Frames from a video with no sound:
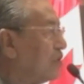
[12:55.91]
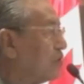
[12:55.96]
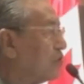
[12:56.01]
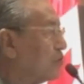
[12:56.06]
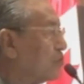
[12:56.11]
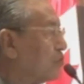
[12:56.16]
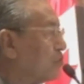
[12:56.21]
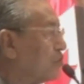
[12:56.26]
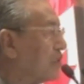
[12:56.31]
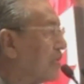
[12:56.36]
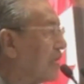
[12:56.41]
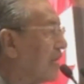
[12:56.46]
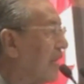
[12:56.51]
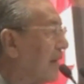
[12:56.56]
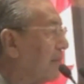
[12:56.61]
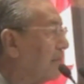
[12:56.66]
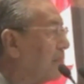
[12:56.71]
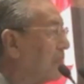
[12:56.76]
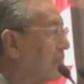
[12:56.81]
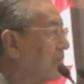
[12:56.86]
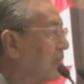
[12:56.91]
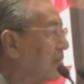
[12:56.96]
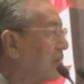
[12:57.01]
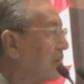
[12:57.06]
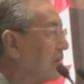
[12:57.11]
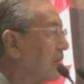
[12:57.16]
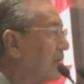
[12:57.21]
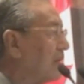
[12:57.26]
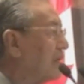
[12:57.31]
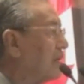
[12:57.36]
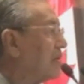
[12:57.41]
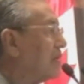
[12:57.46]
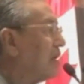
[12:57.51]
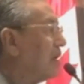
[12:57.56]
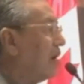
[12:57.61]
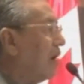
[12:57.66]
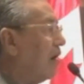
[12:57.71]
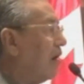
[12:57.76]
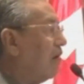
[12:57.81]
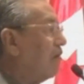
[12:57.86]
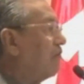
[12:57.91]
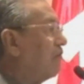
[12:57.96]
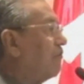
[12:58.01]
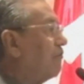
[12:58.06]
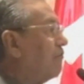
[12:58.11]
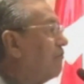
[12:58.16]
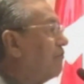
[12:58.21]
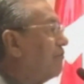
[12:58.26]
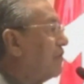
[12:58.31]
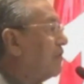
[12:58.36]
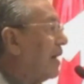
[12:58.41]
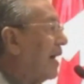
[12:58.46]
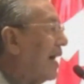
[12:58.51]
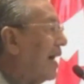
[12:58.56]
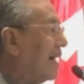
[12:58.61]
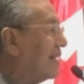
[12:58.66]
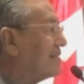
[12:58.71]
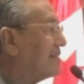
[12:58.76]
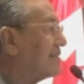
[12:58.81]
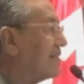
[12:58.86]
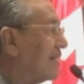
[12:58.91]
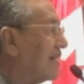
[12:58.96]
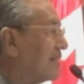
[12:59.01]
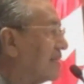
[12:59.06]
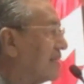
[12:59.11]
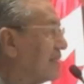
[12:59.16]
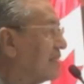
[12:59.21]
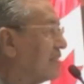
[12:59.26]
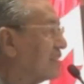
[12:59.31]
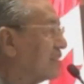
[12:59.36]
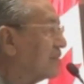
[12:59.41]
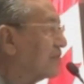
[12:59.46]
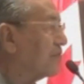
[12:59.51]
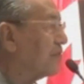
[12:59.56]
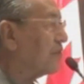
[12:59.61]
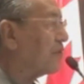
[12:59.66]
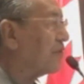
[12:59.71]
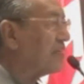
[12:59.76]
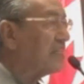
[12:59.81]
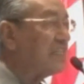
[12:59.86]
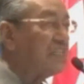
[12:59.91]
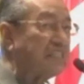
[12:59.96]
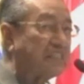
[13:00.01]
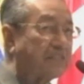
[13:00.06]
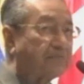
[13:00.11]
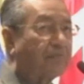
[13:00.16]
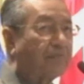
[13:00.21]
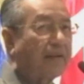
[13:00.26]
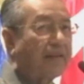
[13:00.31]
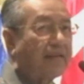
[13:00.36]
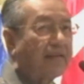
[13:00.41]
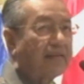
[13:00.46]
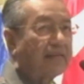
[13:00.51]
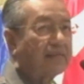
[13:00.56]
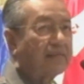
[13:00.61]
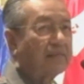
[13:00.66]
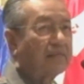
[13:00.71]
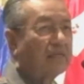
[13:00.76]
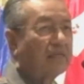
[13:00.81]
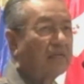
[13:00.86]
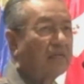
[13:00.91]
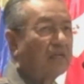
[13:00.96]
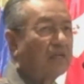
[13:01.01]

to the number of hijackers for each plane,